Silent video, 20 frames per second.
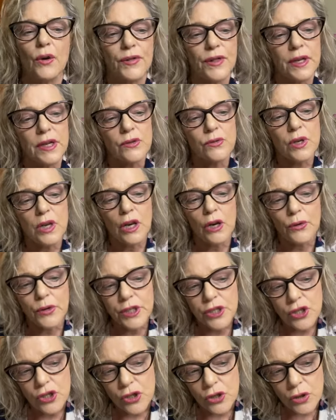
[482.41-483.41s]
And then as we go
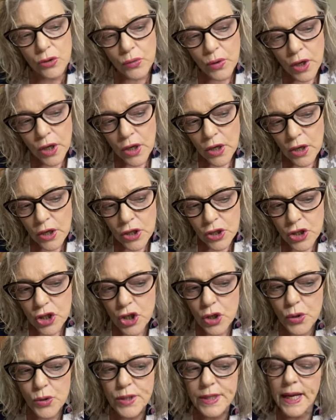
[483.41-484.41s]
into
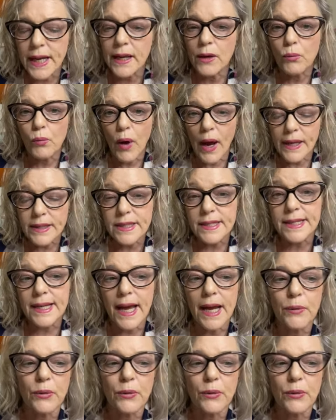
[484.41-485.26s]
Tuesday and Wednesday,